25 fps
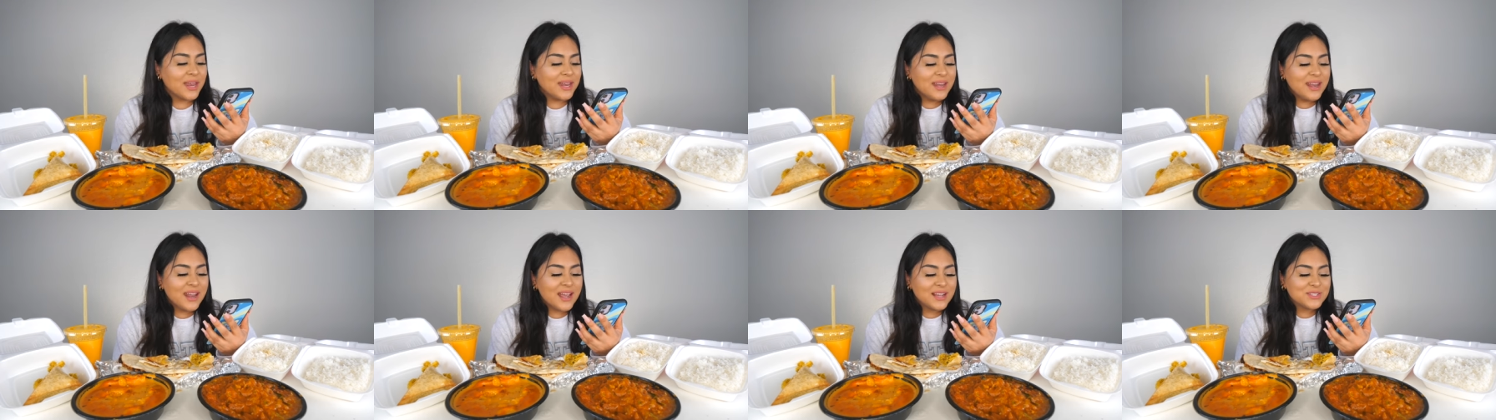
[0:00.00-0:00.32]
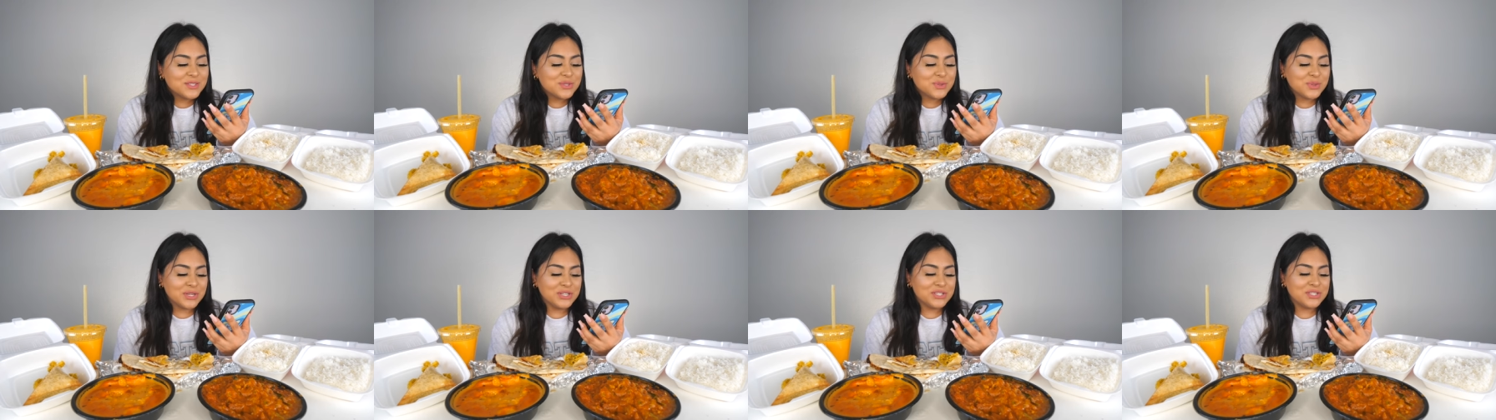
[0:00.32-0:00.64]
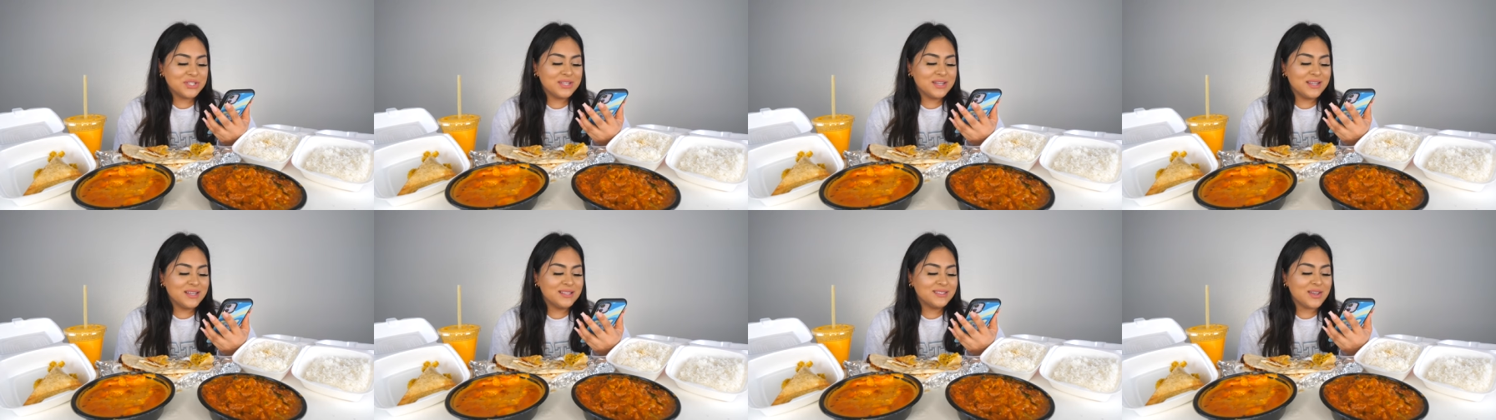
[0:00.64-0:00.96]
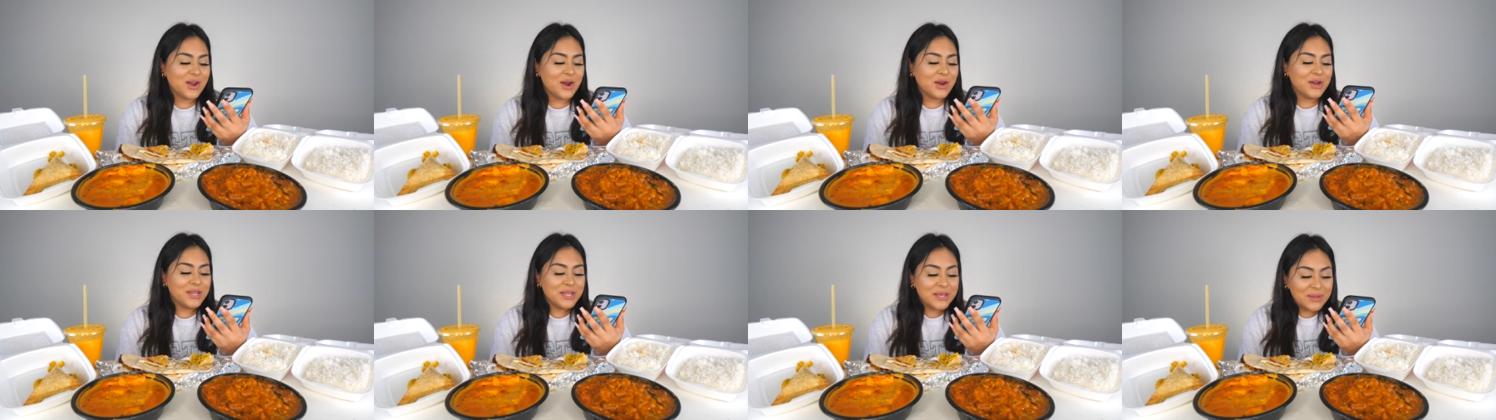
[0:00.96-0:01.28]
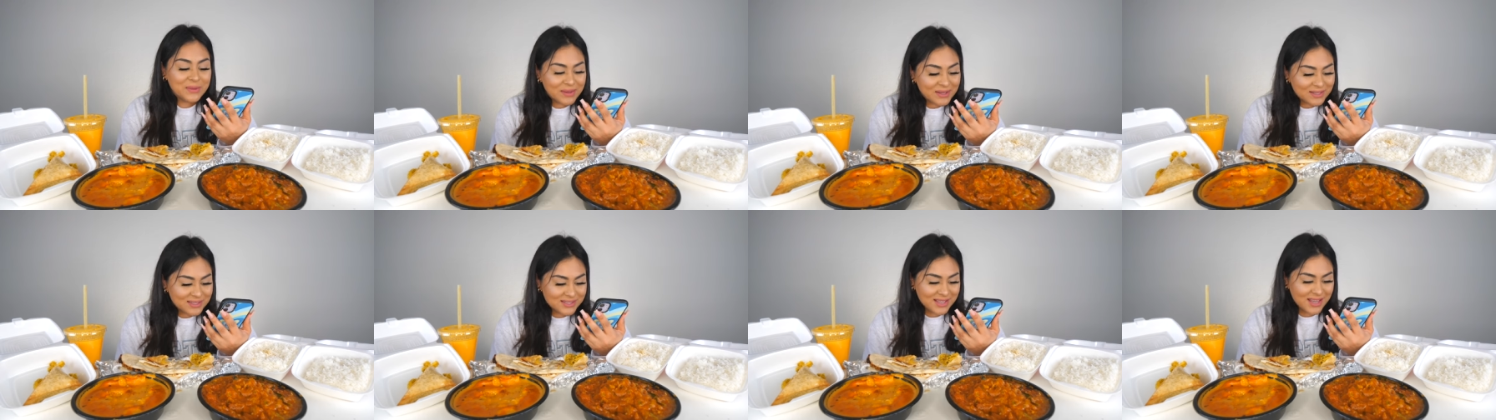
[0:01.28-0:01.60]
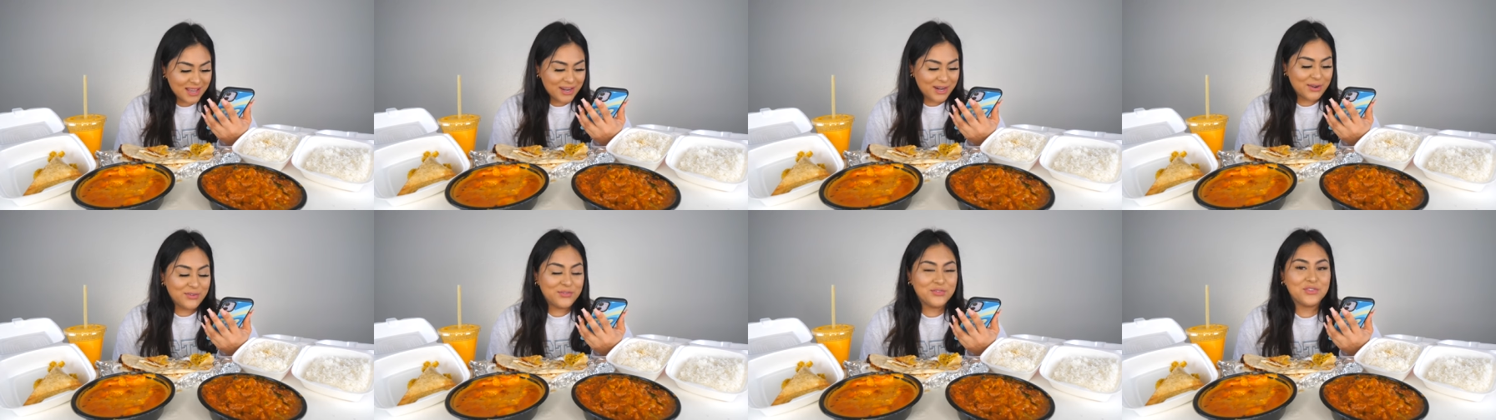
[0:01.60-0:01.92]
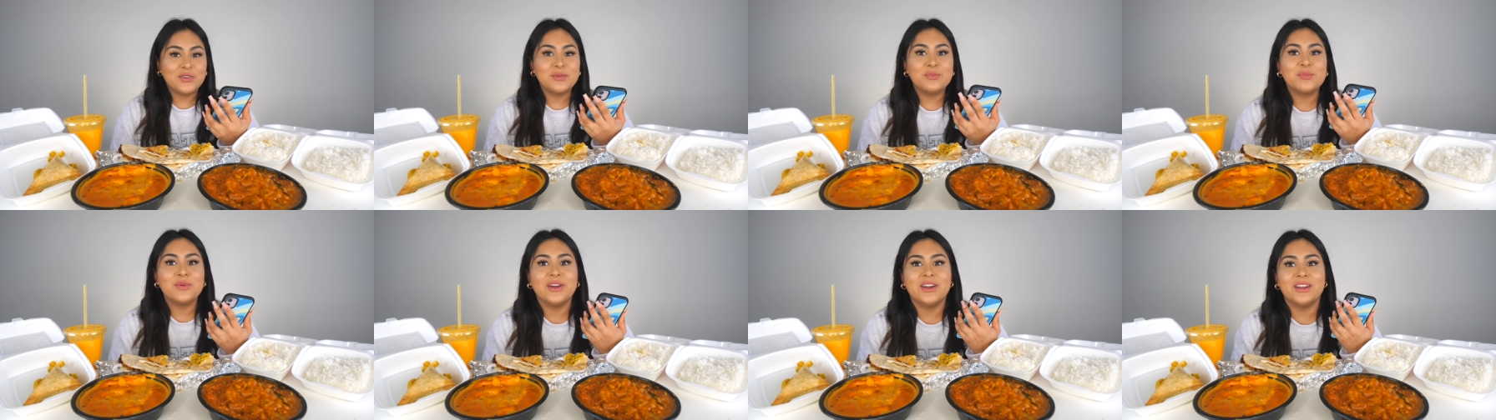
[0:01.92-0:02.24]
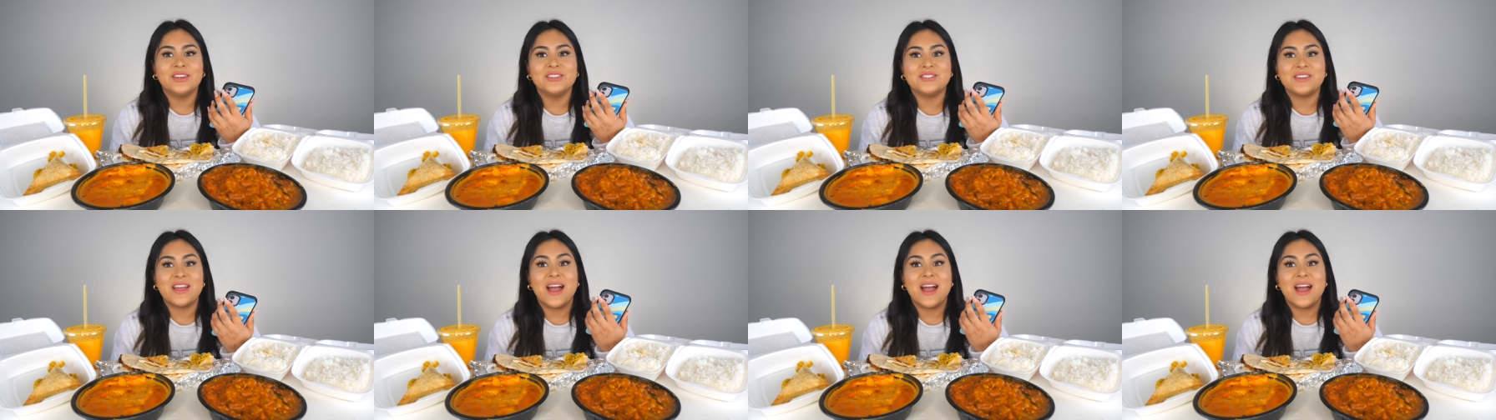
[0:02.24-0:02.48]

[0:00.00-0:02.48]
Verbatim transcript: Next question is, are you excited for merch?